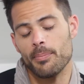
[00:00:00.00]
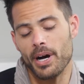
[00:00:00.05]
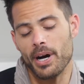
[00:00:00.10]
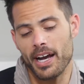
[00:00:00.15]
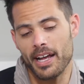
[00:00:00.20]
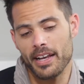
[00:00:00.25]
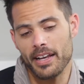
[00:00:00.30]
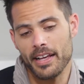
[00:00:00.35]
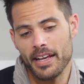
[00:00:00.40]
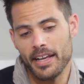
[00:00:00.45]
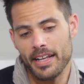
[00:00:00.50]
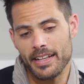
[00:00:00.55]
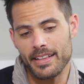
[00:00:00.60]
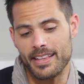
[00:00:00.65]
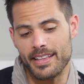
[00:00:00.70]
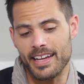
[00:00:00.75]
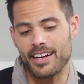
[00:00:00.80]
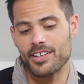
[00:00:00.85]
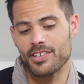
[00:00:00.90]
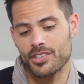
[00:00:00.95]
But
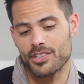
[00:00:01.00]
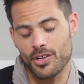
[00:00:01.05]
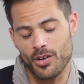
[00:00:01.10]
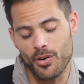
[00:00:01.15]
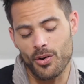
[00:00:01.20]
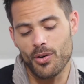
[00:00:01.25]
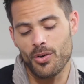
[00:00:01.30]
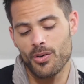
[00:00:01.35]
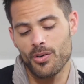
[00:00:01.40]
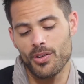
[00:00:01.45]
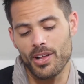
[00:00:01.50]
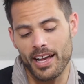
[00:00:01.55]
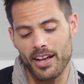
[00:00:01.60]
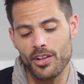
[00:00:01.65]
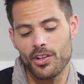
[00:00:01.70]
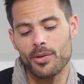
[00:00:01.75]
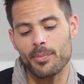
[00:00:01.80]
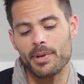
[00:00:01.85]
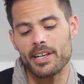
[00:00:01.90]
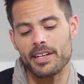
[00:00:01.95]
there's a whole
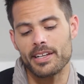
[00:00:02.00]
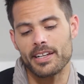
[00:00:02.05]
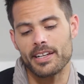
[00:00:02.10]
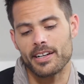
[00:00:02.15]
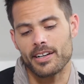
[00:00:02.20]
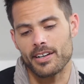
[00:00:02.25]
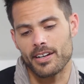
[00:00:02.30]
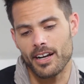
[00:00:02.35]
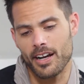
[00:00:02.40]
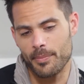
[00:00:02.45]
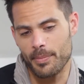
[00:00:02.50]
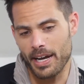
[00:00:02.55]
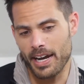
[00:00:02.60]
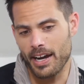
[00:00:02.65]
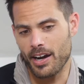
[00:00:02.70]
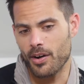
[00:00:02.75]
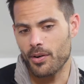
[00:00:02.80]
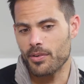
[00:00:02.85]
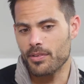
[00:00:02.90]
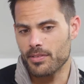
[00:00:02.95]
element here
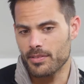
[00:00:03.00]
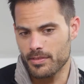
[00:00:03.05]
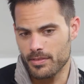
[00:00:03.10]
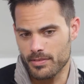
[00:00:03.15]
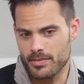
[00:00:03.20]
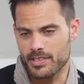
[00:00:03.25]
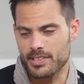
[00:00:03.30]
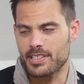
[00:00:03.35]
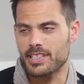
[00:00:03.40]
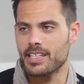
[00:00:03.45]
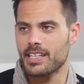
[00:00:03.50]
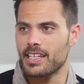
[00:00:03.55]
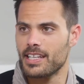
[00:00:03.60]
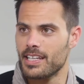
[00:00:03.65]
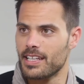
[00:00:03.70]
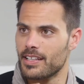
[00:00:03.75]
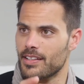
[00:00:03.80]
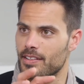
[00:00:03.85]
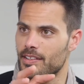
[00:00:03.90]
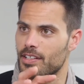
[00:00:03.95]
about
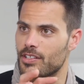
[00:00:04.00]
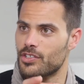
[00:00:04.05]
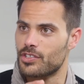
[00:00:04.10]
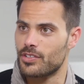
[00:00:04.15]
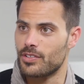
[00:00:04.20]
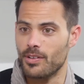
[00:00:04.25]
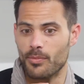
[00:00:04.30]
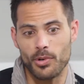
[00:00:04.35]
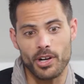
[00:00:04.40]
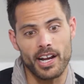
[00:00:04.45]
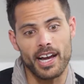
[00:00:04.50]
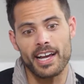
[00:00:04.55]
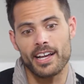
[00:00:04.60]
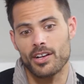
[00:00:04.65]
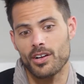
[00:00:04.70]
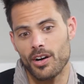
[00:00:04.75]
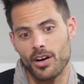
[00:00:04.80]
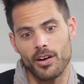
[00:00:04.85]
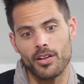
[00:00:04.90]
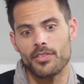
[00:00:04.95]
seeing what I
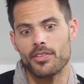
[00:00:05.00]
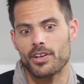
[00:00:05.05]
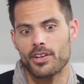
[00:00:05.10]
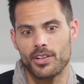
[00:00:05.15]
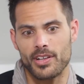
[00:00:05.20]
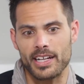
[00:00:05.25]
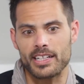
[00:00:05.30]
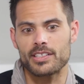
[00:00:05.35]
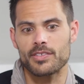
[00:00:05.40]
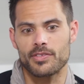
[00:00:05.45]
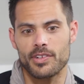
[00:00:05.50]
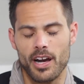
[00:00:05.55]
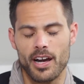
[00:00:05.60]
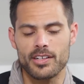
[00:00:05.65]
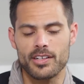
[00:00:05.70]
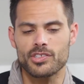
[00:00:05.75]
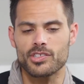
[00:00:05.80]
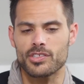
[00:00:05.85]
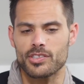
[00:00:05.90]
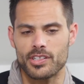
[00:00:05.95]
call the collective
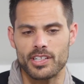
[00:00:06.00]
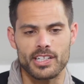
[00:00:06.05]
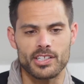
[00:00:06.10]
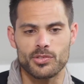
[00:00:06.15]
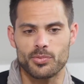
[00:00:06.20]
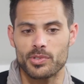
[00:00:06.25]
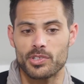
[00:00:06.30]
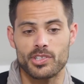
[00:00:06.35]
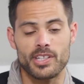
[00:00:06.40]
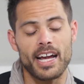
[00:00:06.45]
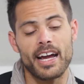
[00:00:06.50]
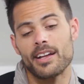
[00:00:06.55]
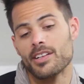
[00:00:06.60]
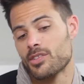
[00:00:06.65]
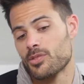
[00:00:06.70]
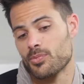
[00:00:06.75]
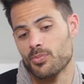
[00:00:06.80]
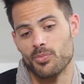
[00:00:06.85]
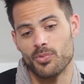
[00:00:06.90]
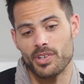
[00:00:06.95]
consciousness, which
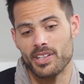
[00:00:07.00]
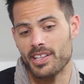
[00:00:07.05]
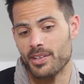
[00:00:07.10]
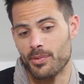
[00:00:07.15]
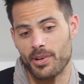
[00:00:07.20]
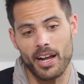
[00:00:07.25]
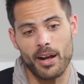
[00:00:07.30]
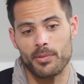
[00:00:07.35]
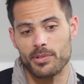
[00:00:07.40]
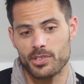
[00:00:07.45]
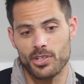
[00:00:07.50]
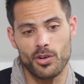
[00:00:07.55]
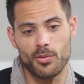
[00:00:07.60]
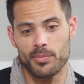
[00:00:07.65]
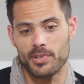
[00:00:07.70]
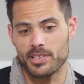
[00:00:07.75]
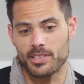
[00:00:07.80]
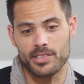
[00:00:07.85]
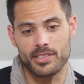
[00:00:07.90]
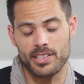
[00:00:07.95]
that's really when I was
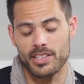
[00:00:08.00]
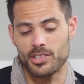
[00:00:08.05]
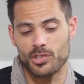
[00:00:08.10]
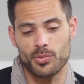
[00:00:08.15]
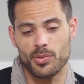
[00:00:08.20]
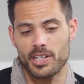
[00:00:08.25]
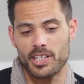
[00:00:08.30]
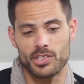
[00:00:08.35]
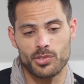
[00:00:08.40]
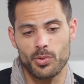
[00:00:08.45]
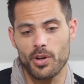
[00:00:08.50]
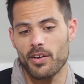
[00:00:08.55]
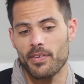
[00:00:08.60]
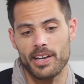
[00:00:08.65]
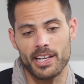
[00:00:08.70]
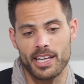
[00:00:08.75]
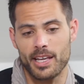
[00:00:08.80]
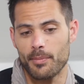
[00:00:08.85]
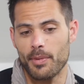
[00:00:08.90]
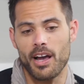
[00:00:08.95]
homeless in 2012, I
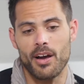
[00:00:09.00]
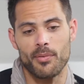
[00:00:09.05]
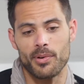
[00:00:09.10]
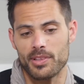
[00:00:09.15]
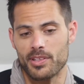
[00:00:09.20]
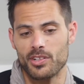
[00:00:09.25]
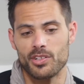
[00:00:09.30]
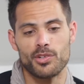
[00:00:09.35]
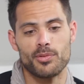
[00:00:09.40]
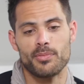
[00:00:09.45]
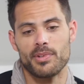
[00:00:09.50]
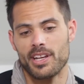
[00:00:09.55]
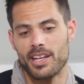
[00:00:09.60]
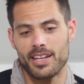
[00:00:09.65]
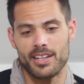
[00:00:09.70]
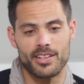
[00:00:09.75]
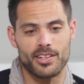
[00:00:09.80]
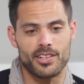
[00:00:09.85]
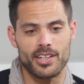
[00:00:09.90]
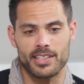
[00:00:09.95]
came out with
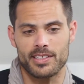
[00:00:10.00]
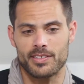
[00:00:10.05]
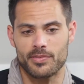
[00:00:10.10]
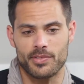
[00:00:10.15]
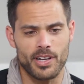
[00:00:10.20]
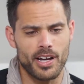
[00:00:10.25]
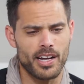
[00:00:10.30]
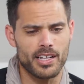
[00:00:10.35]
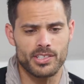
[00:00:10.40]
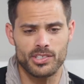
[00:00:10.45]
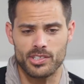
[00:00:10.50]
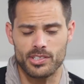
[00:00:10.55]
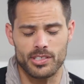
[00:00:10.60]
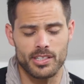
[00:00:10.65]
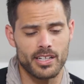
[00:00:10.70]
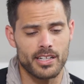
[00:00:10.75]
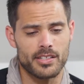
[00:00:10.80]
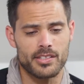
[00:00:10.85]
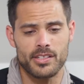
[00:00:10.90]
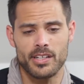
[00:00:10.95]
illuminating the collective
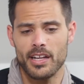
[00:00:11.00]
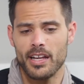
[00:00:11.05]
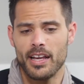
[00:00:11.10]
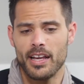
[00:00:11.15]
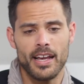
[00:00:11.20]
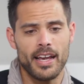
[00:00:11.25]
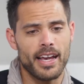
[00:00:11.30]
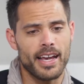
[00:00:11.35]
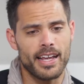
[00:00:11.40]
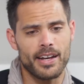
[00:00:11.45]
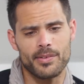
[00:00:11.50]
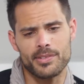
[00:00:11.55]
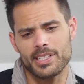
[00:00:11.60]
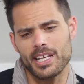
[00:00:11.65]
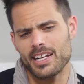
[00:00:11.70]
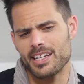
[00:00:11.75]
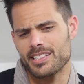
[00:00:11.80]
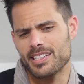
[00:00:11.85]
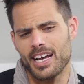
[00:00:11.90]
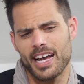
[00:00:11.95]
consciousness. And it was at
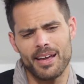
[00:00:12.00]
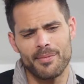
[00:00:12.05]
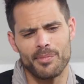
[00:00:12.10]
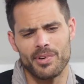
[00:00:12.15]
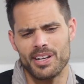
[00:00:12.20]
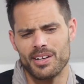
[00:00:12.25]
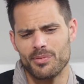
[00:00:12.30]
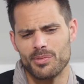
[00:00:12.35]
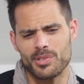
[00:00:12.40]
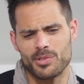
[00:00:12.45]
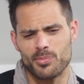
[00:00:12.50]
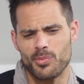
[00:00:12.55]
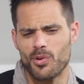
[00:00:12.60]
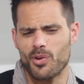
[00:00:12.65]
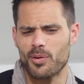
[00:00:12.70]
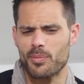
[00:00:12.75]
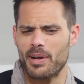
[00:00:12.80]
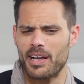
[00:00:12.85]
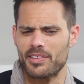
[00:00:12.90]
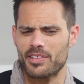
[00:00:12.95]
a time when it was more
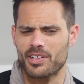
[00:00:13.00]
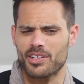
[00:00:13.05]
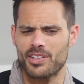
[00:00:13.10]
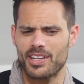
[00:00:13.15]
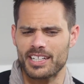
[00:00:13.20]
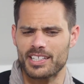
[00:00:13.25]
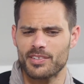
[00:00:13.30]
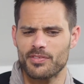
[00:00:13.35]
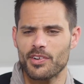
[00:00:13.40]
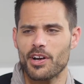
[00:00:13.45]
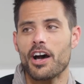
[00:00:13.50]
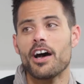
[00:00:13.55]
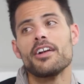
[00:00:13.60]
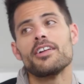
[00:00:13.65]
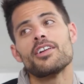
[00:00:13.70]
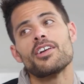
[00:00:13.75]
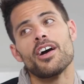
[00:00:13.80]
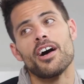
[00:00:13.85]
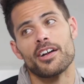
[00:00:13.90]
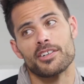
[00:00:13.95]
about the collective
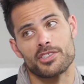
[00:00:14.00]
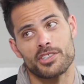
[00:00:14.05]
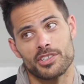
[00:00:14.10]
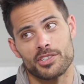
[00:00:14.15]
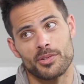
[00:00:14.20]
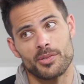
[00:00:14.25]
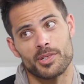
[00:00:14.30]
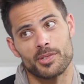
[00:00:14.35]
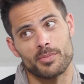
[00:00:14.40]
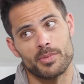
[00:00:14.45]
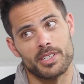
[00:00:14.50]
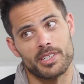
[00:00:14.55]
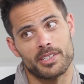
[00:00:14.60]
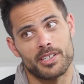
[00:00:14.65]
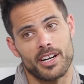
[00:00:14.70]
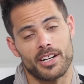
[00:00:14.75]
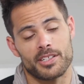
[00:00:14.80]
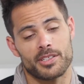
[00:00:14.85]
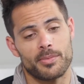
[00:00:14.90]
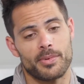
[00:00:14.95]
unconscious always being
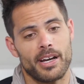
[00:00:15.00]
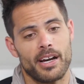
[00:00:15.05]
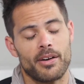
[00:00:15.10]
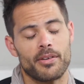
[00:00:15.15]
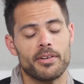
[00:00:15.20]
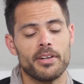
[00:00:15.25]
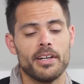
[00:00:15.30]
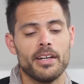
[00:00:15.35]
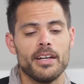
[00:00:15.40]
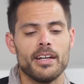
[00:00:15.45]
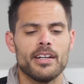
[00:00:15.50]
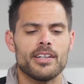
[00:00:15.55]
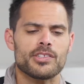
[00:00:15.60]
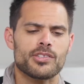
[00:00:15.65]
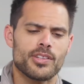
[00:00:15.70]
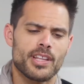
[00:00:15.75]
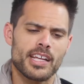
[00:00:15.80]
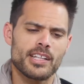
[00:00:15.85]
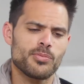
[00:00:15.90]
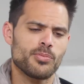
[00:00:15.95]
talked about. So
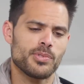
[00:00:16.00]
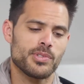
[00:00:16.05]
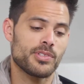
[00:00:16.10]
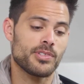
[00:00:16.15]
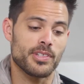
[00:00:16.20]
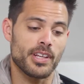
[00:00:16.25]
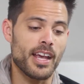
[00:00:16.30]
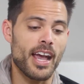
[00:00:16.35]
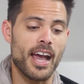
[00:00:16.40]
that was,